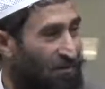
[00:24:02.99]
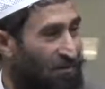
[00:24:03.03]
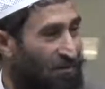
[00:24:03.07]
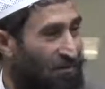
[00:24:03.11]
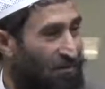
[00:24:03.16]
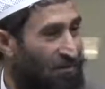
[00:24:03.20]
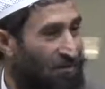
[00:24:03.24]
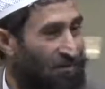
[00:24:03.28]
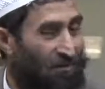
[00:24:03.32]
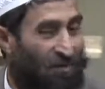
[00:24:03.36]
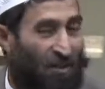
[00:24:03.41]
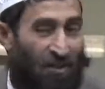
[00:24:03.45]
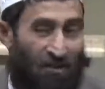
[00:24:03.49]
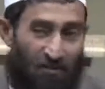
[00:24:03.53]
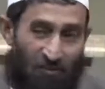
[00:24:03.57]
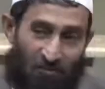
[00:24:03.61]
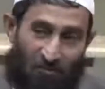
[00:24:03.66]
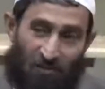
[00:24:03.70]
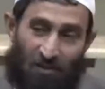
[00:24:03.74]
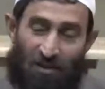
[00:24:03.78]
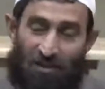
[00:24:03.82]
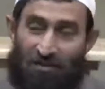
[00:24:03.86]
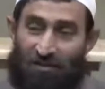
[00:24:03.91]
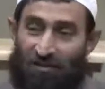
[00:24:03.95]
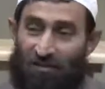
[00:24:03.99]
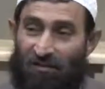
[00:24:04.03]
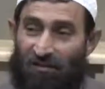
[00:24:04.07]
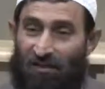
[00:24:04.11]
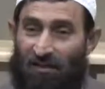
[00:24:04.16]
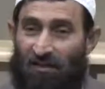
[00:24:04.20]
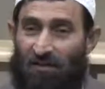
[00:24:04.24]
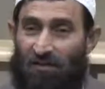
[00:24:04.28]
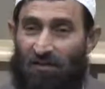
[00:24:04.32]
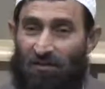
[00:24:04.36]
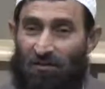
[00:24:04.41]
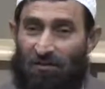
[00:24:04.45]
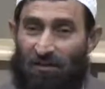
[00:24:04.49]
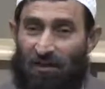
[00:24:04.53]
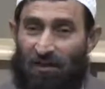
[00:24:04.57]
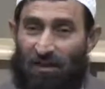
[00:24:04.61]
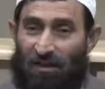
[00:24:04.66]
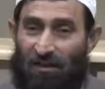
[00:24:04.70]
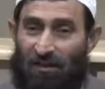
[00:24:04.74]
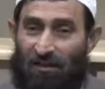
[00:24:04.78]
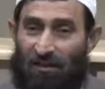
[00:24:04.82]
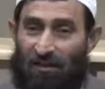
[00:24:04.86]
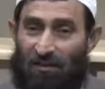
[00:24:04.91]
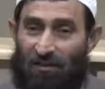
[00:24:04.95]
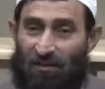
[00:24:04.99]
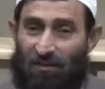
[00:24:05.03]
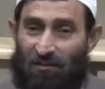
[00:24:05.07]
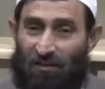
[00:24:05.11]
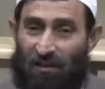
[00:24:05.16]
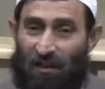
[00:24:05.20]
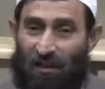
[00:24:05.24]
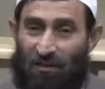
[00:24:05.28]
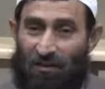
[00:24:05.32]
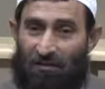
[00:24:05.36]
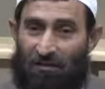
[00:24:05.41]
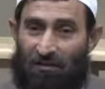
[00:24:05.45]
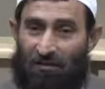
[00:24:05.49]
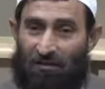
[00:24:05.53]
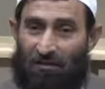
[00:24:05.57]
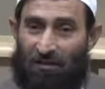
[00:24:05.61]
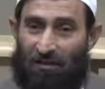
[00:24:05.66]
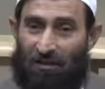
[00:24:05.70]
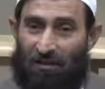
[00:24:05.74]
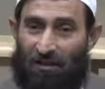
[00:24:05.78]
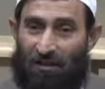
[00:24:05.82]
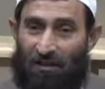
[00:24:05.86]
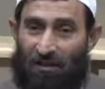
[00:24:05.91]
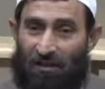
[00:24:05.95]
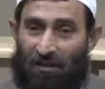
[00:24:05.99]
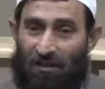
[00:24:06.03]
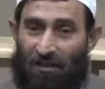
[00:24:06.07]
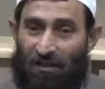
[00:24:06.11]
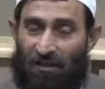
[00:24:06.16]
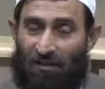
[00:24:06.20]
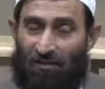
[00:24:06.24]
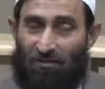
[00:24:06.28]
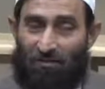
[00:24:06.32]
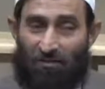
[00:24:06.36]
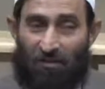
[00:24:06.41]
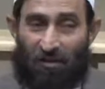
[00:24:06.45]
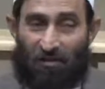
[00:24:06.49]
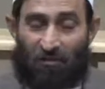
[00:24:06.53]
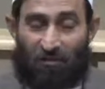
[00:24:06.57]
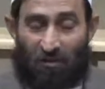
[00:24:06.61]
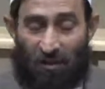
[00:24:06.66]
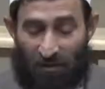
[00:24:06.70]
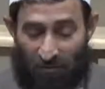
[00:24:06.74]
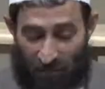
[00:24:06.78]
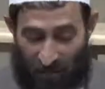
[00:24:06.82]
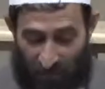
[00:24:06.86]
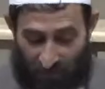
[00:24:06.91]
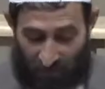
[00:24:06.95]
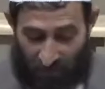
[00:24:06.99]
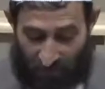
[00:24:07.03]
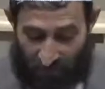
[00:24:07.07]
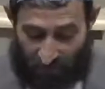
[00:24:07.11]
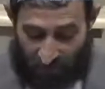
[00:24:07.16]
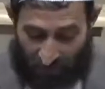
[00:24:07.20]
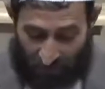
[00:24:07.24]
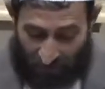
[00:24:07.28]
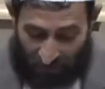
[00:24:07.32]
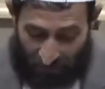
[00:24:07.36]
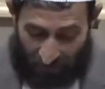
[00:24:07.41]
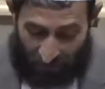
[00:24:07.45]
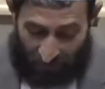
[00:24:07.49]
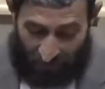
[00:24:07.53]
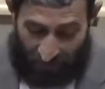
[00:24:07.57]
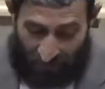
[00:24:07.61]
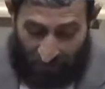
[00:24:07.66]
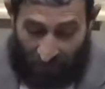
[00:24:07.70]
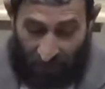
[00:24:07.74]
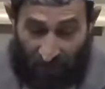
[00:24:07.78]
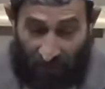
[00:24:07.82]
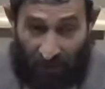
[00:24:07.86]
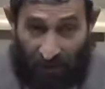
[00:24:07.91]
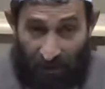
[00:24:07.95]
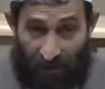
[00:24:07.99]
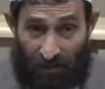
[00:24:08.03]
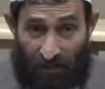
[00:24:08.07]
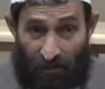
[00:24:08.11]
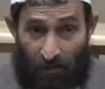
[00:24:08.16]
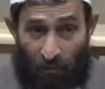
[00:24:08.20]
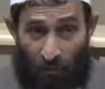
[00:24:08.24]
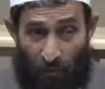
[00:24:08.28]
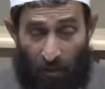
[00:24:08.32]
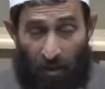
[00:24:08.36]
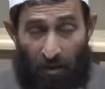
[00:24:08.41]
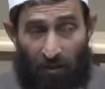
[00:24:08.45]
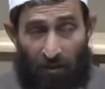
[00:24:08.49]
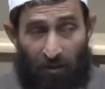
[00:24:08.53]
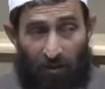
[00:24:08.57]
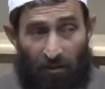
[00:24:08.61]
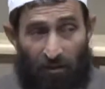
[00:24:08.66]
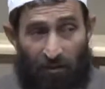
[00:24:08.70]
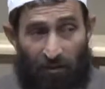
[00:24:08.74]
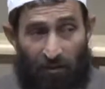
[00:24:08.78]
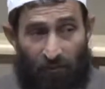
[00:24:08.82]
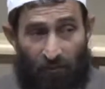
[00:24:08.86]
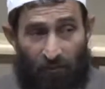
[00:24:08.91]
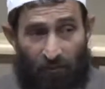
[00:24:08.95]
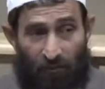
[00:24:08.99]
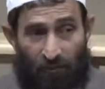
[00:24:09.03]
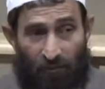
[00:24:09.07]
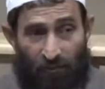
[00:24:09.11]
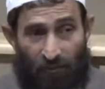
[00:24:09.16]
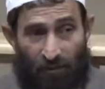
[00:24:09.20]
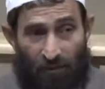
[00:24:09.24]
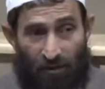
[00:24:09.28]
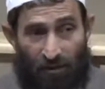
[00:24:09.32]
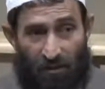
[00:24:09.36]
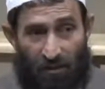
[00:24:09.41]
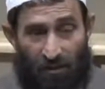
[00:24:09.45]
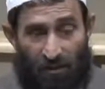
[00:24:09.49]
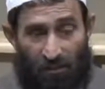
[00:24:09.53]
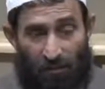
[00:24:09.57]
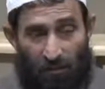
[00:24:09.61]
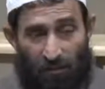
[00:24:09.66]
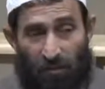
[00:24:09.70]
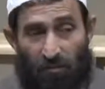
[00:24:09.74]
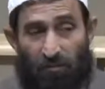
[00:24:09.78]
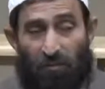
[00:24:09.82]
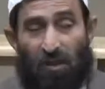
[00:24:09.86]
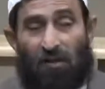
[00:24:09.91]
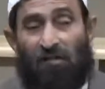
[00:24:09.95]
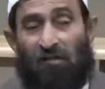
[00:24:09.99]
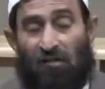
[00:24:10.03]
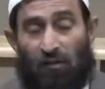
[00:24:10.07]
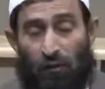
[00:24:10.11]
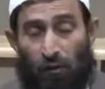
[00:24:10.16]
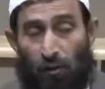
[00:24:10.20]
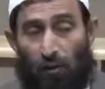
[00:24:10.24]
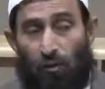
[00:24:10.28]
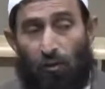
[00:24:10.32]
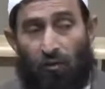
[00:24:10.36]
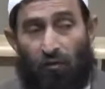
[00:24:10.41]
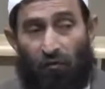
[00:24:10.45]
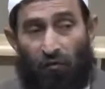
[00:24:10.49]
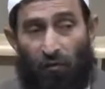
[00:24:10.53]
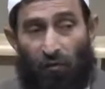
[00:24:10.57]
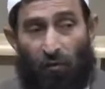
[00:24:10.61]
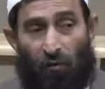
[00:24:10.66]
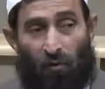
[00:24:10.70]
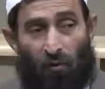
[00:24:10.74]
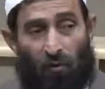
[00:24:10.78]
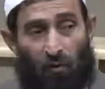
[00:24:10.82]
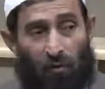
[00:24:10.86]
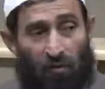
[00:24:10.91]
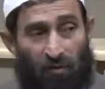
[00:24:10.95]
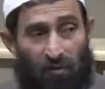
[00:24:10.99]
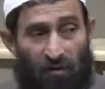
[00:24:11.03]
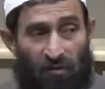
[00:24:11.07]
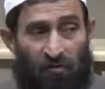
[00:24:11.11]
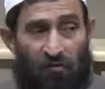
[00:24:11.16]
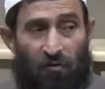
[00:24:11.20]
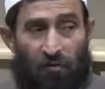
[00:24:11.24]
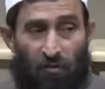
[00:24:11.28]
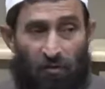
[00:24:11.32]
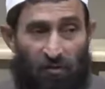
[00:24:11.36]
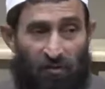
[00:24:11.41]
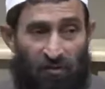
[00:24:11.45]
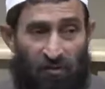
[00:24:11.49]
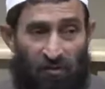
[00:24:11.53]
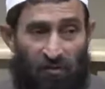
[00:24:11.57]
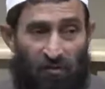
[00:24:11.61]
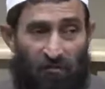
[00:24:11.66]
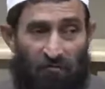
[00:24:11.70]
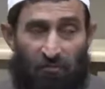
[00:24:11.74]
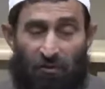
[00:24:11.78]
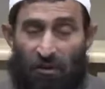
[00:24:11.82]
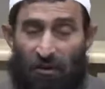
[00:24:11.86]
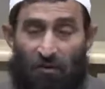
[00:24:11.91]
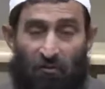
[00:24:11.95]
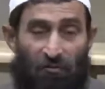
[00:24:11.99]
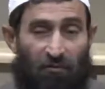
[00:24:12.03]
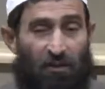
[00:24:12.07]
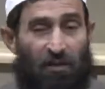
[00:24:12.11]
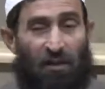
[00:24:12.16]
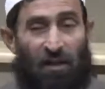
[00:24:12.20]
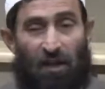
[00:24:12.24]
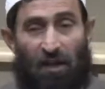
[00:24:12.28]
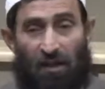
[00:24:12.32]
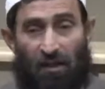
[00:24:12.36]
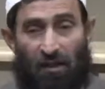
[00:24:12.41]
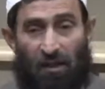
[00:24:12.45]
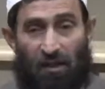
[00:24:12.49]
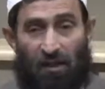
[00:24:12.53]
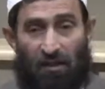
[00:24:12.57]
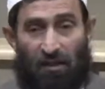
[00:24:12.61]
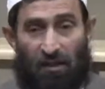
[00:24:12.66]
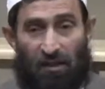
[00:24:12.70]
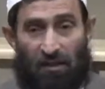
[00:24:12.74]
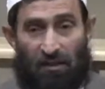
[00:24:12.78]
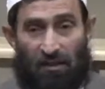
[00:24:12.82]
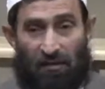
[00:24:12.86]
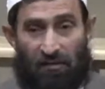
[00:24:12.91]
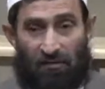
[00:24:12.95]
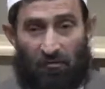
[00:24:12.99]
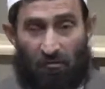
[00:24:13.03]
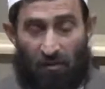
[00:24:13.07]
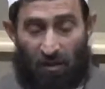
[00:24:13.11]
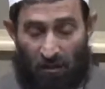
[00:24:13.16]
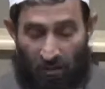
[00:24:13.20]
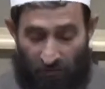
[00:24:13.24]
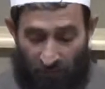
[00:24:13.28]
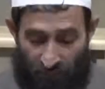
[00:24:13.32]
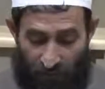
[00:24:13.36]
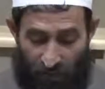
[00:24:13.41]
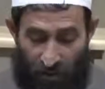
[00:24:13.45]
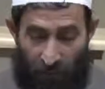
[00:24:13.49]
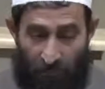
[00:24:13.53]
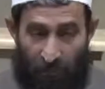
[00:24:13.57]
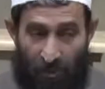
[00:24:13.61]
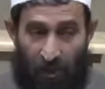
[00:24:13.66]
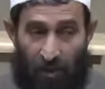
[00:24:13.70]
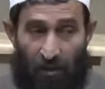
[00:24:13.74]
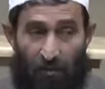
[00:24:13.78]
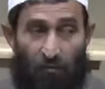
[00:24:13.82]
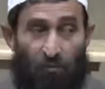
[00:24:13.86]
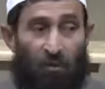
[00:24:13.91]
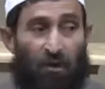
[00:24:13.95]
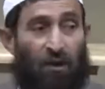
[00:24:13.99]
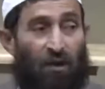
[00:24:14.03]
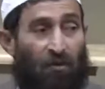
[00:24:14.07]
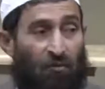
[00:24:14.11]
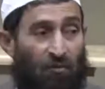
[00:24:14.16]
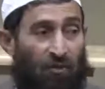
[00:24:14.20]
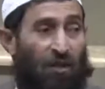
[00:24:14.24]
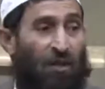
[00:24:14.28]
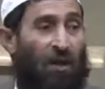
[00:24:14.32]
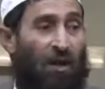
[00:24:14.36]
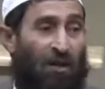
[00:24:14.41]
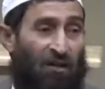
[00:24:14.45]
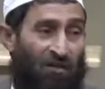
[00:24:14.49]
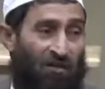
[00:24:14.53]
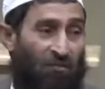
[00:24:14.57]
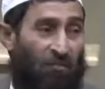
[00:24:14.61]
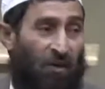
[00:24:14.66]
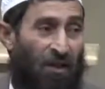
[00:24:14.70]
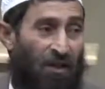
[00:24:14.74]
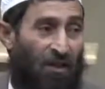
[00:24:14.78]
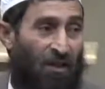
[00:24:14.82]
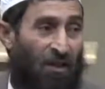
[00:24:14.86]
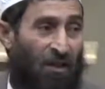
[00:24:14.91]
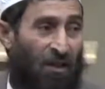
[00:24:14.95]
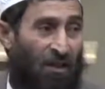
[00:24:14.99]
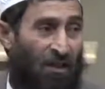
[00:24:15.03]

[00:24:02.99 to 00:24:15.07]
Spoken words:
These are the treasures that you collected, you gathered. So that's why, my brother, wealth, we must look for the sources where we are earning this wealth from and where we are spending.